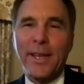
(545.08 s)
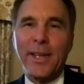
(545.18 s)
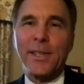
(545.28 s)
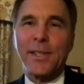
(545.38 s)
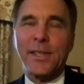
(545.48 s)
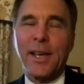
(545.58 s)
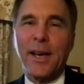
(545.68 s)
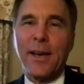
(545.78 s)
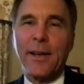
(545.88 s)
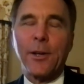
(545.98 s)
is
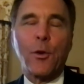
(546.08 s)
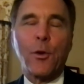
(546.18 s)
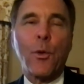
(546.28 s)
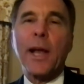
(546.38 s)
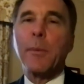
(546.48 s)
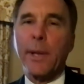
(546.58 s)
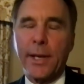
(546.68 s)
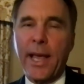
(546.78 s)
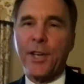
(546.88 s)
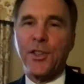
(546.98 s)
incredibly
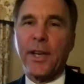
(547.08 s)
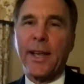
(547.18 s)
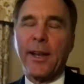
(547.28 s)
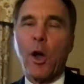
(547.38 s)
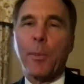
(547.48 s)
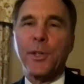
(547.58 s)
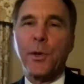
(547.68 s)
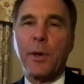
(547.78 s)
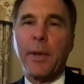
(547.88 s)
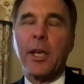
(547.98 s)
engaging and an opportunity
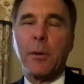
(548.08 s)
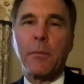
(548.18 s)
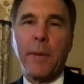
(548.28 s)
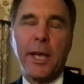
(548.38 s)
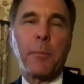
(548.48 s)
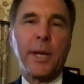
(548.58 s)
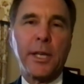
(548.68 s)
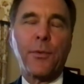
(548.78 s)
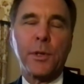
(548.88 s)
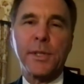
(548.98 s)
to make a big
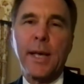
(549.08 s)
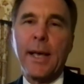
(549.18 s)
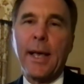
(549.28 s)
difference.